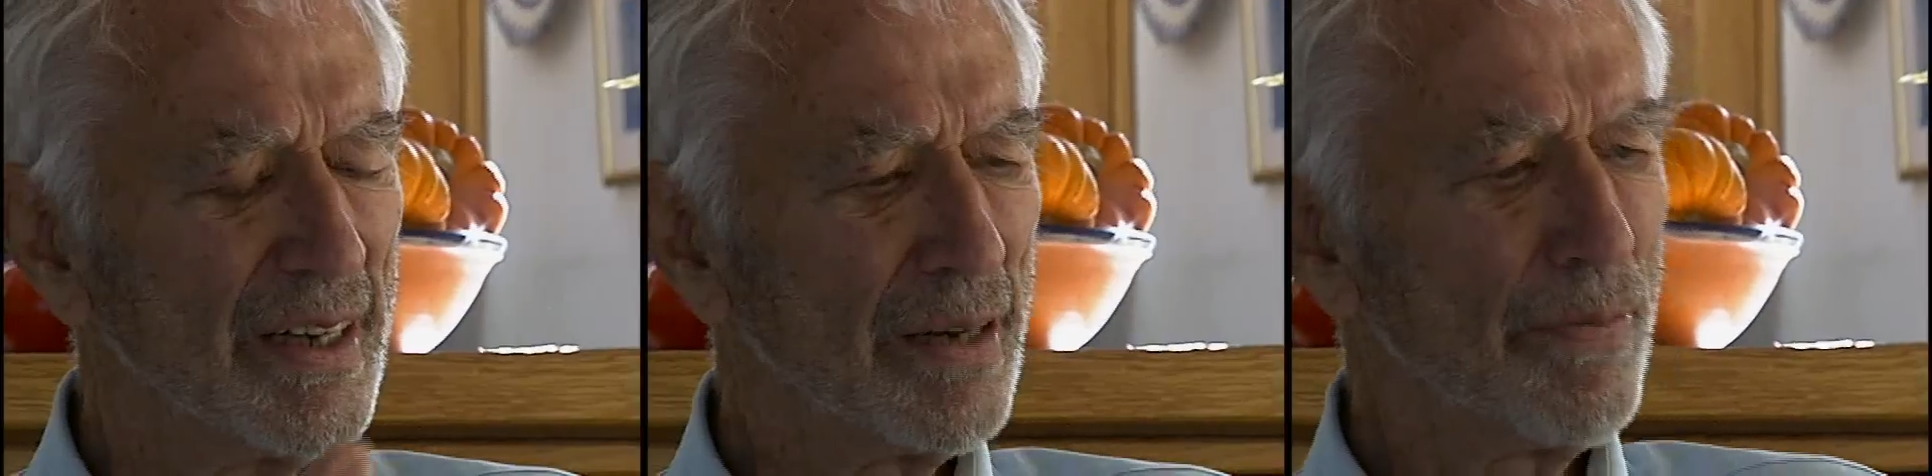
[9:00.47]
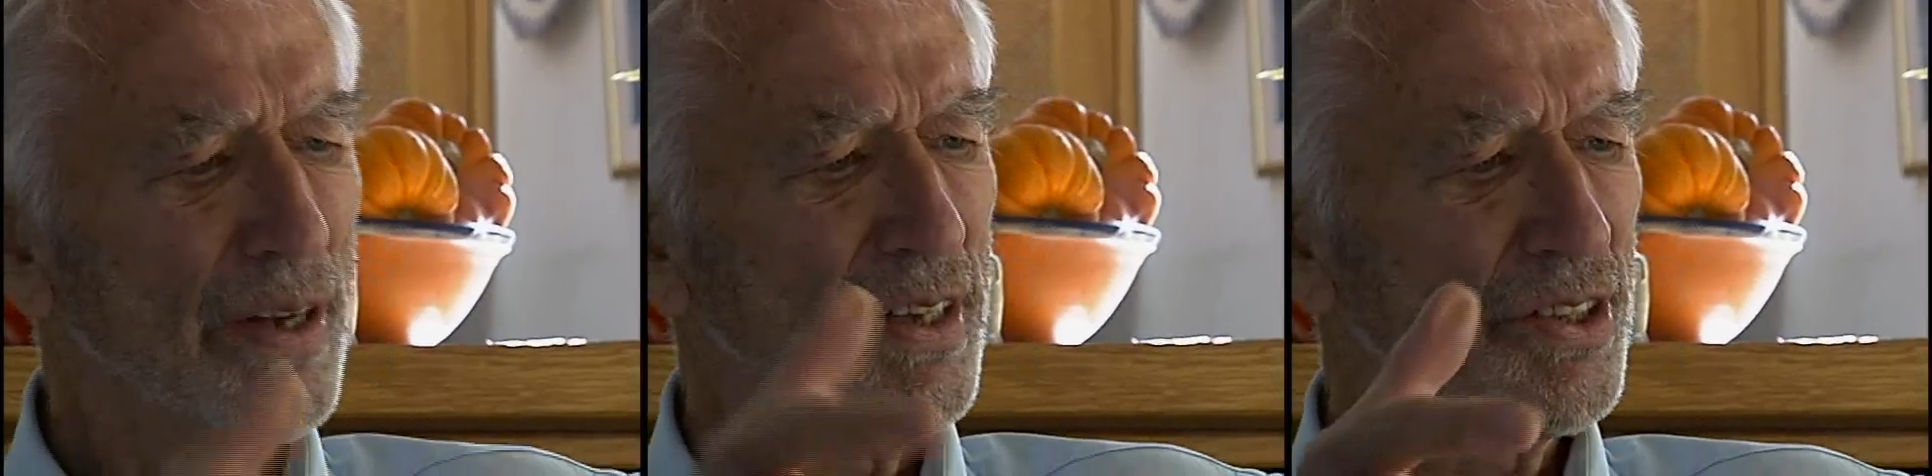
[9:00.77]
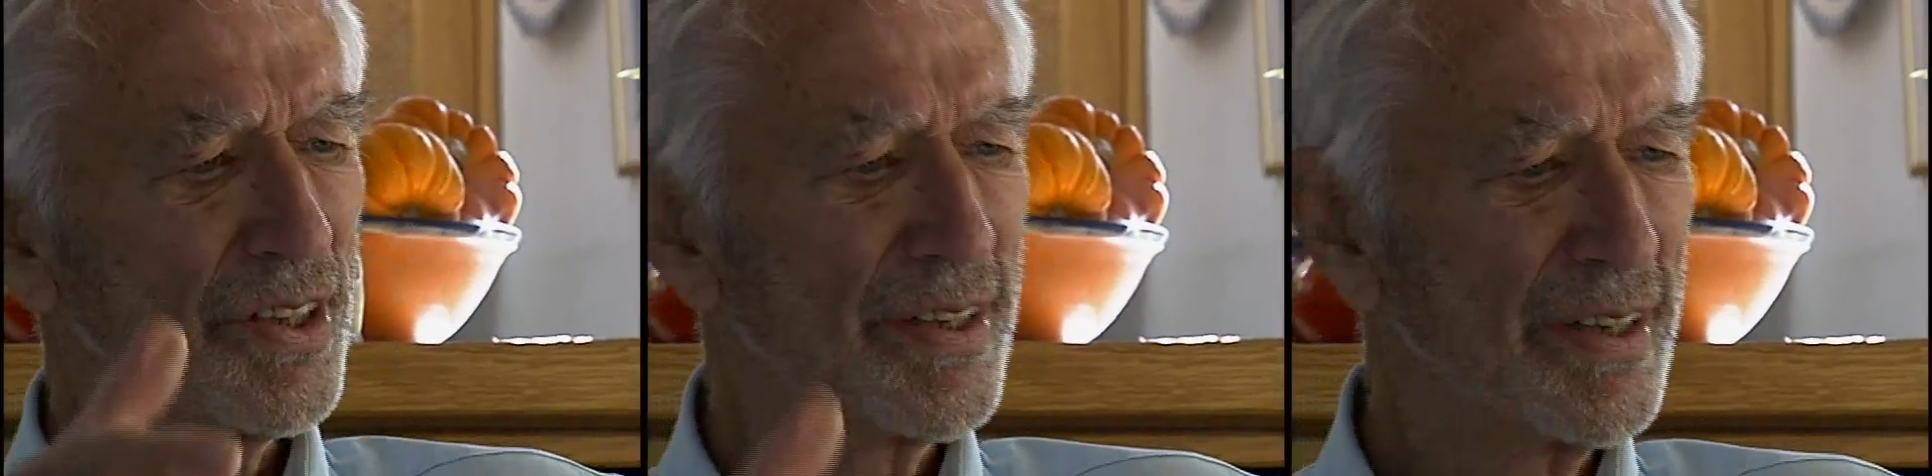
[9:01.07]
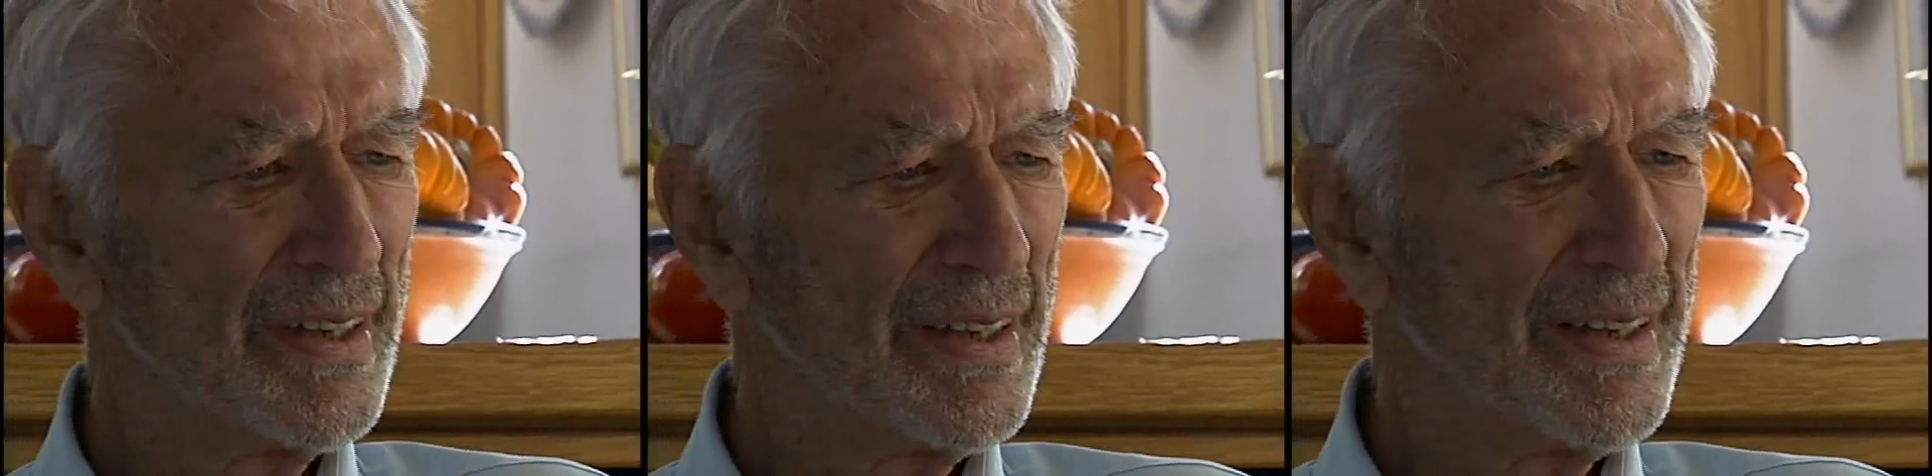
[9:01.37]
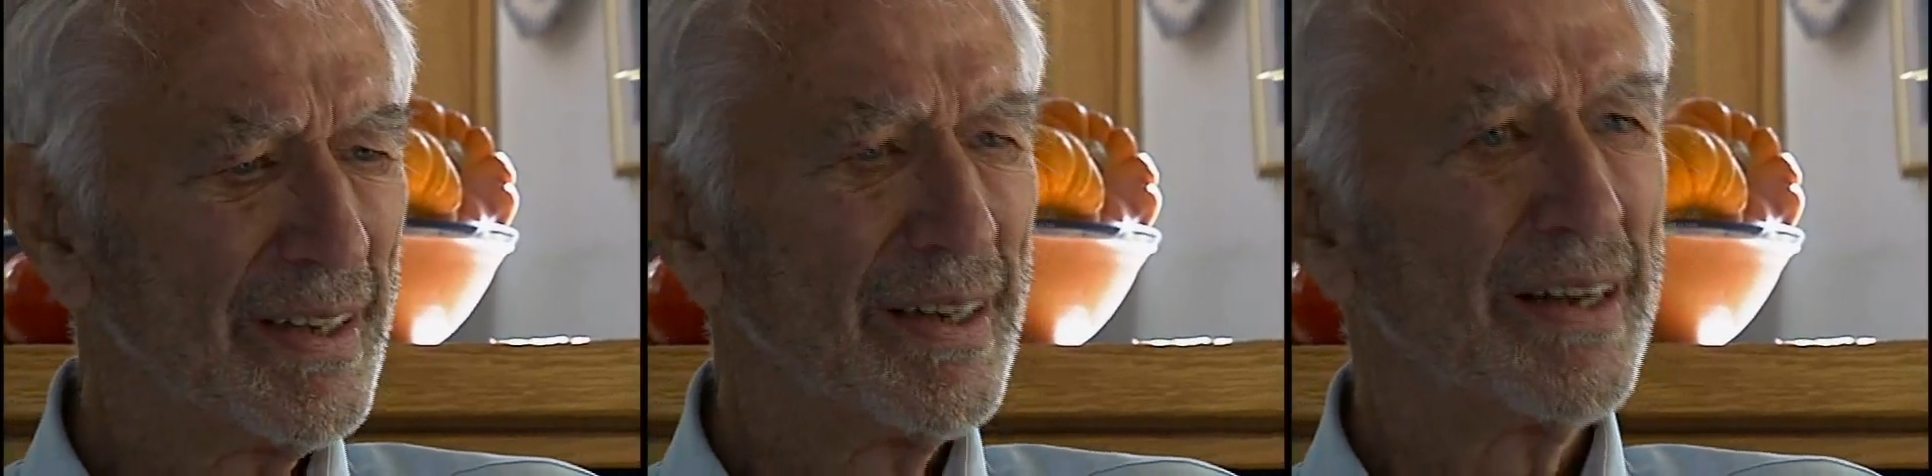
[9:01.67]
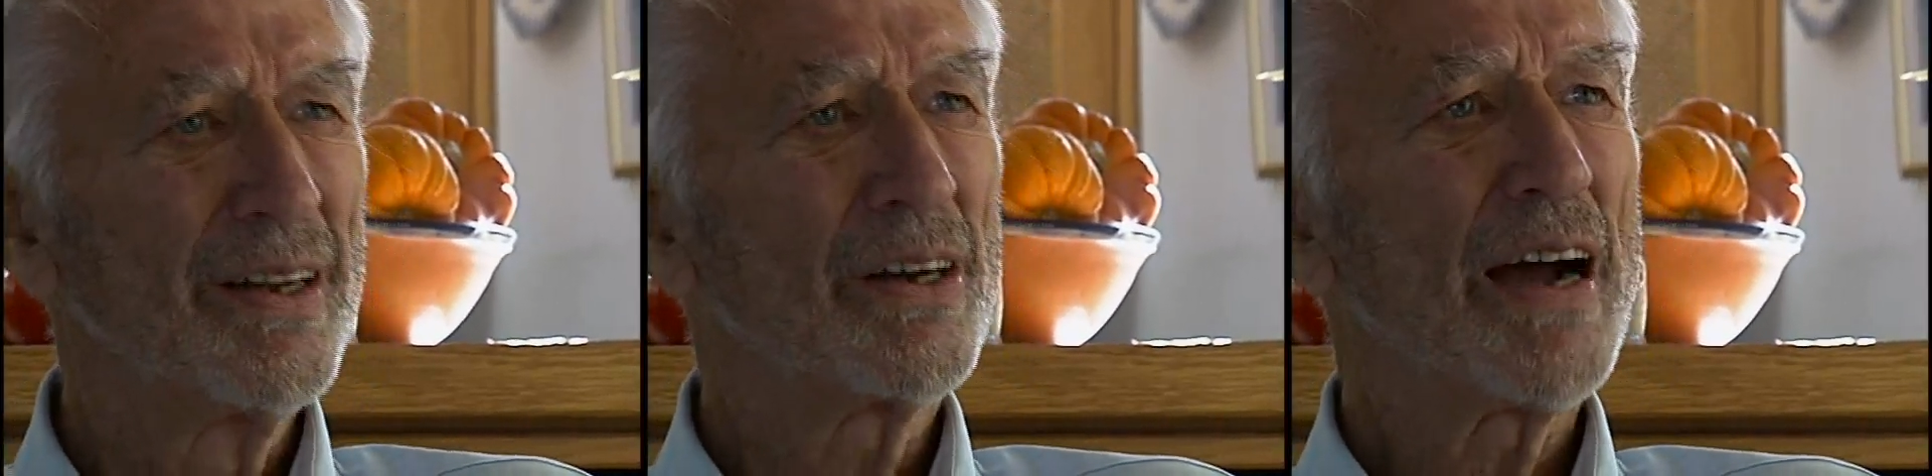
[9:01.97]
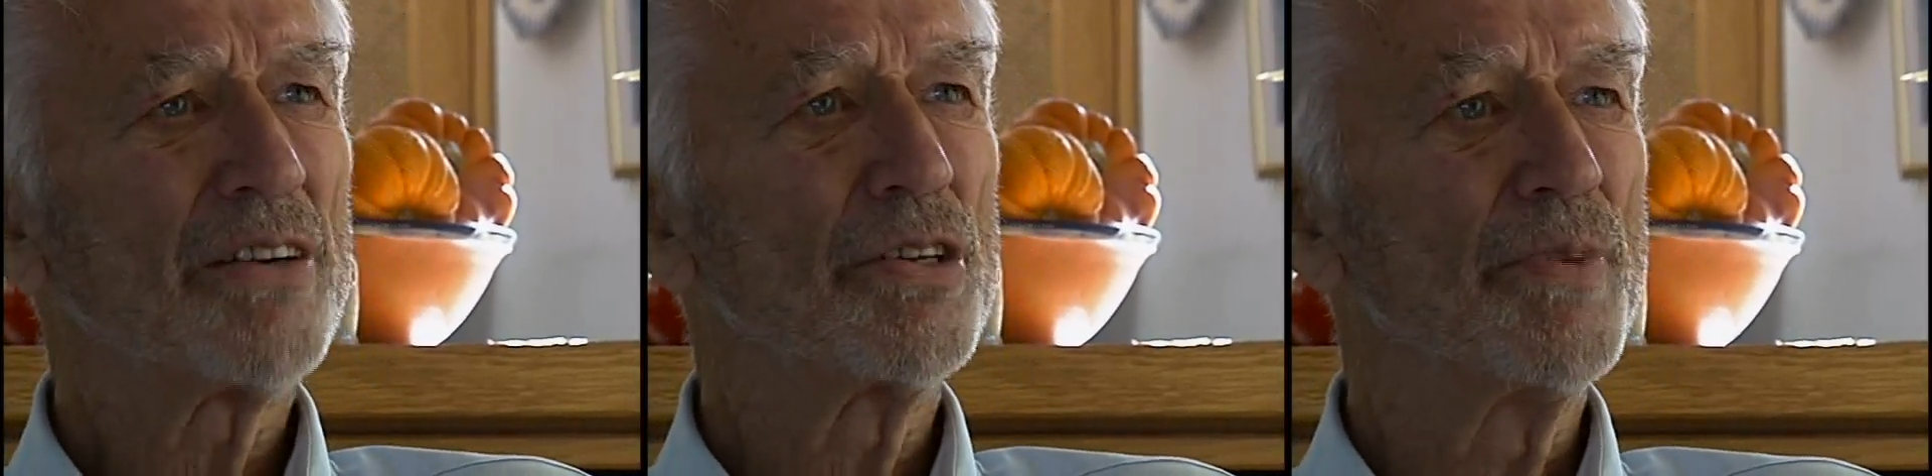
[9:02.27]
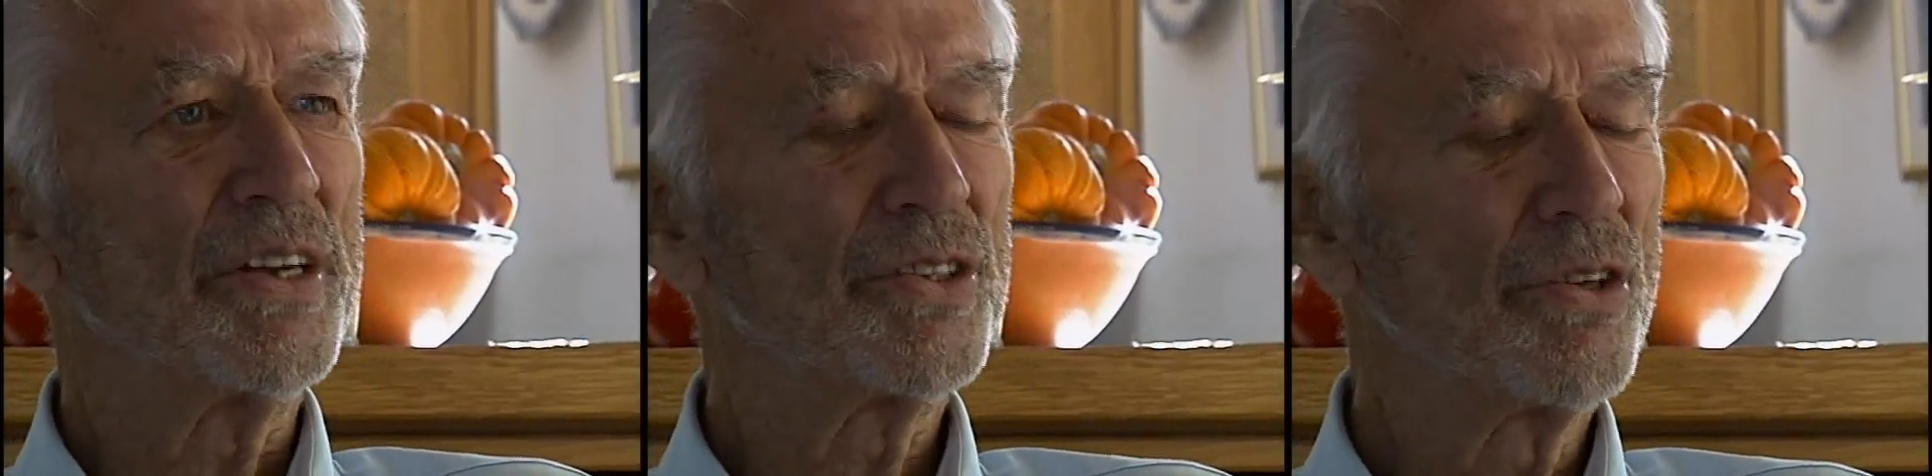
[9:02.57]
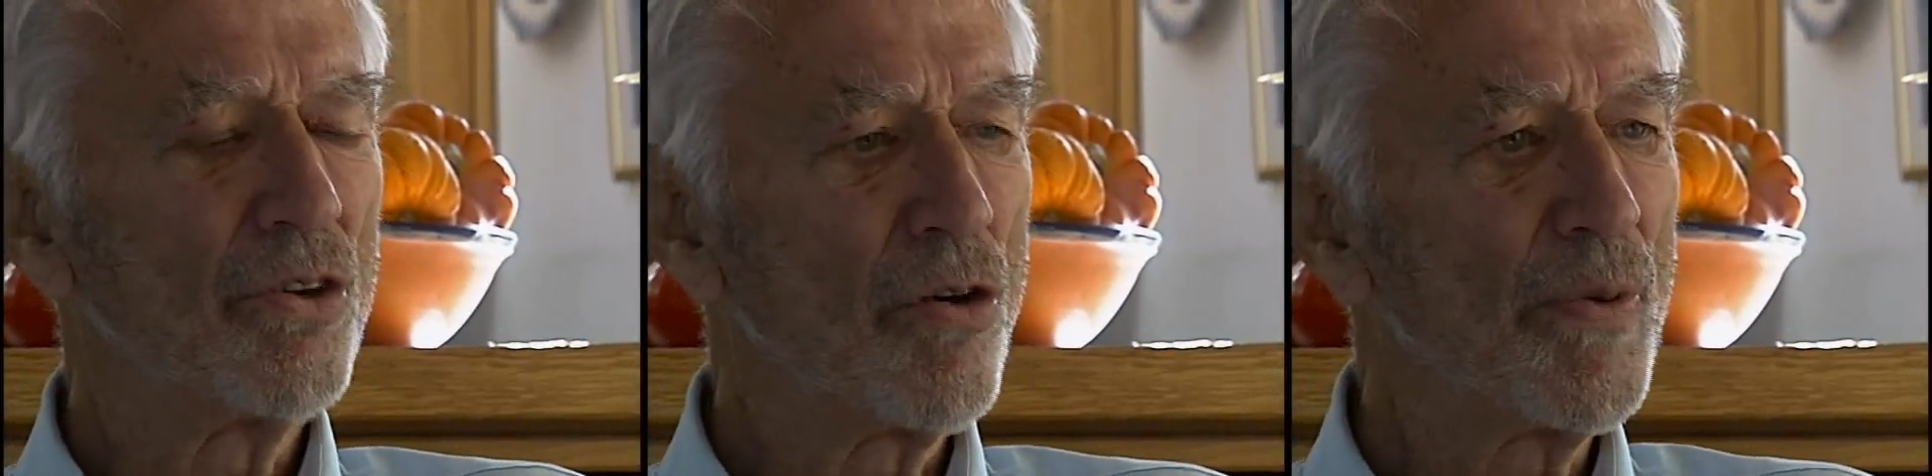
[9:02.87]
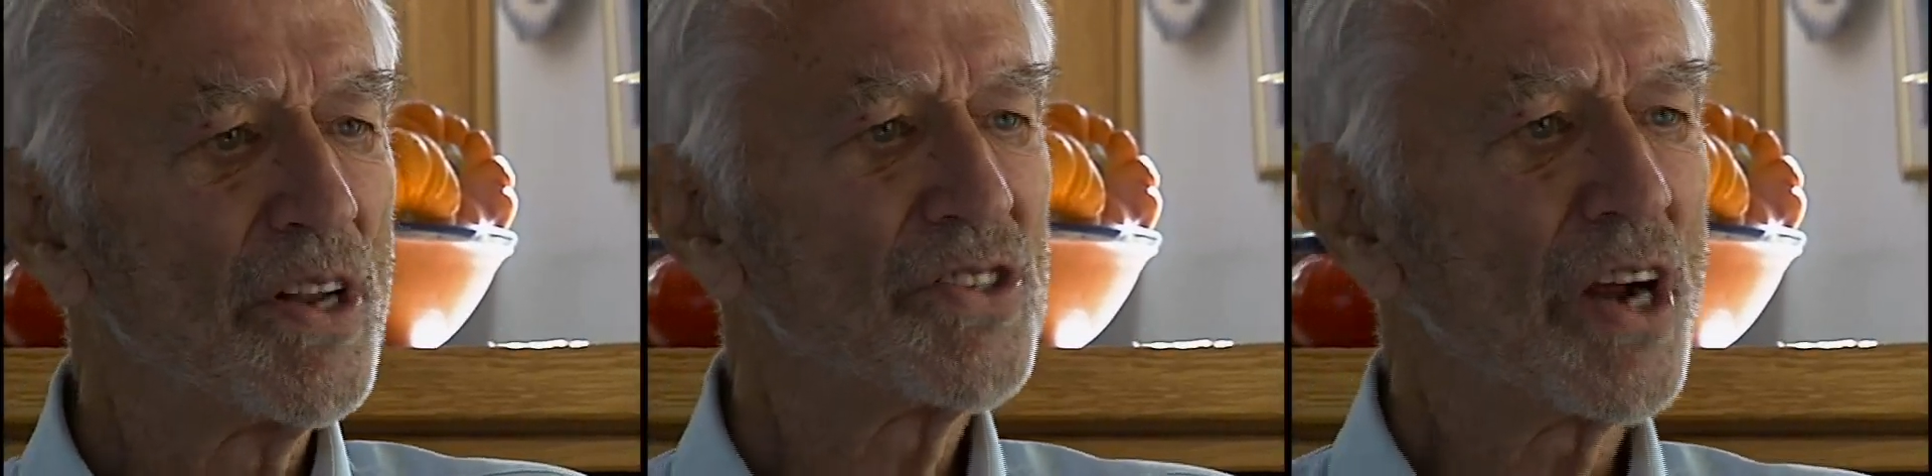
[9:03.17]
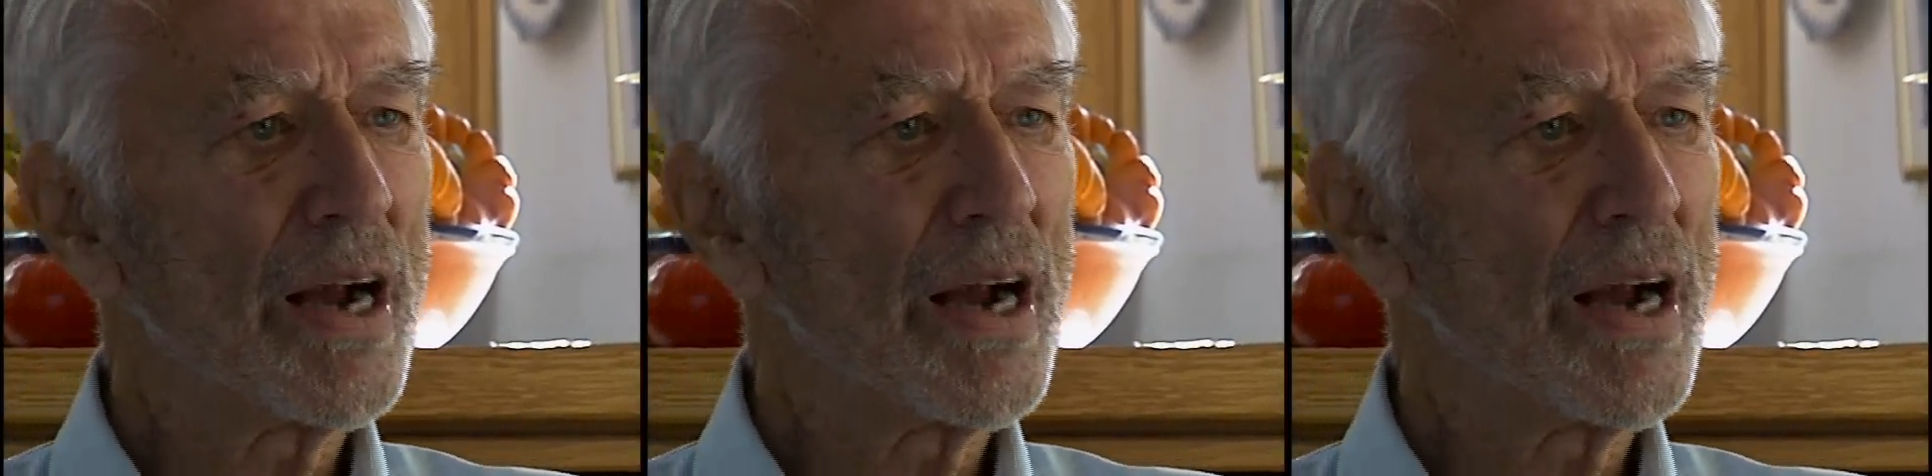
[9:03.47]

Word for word: a building should look out to me, it should open its